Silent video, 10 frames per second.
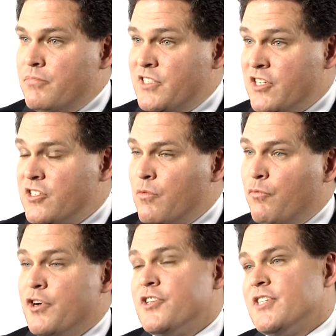system
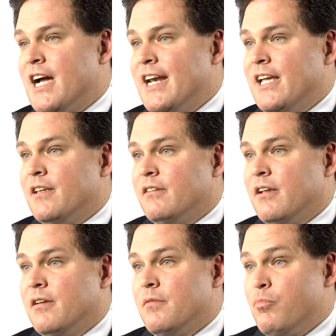for designing and
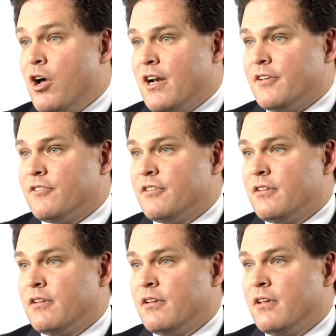products
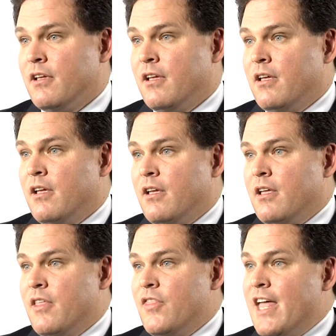
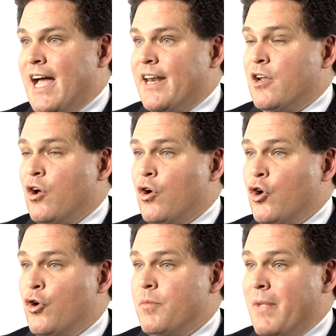that
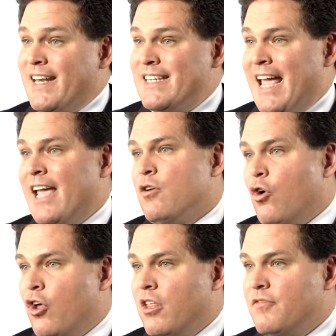could maintain
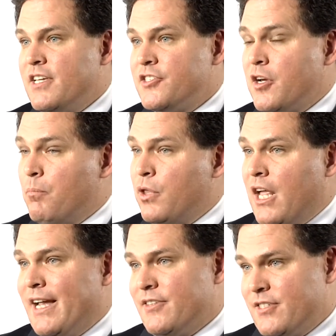all of this
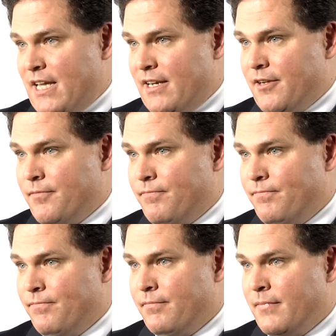compliance data.
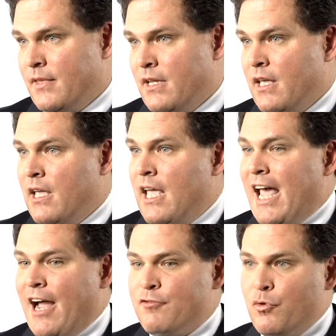
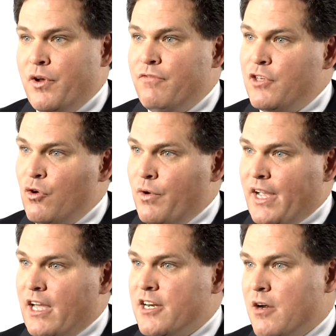After
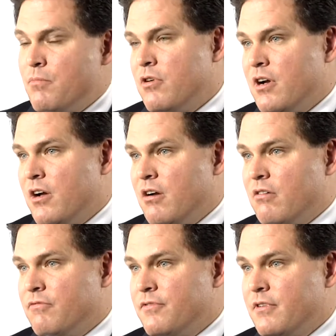reviewing a number
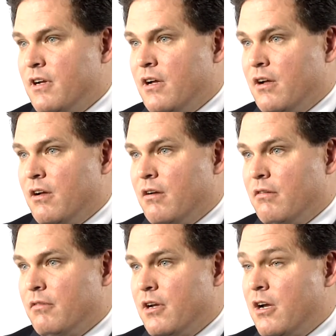of
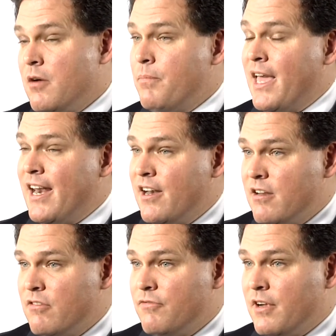
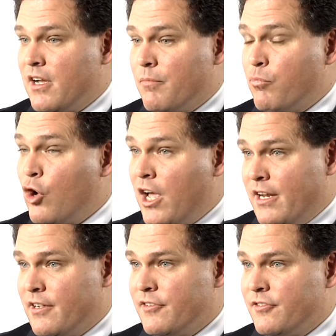competitive
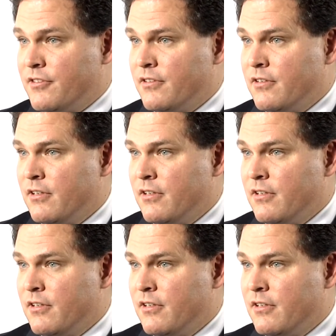products,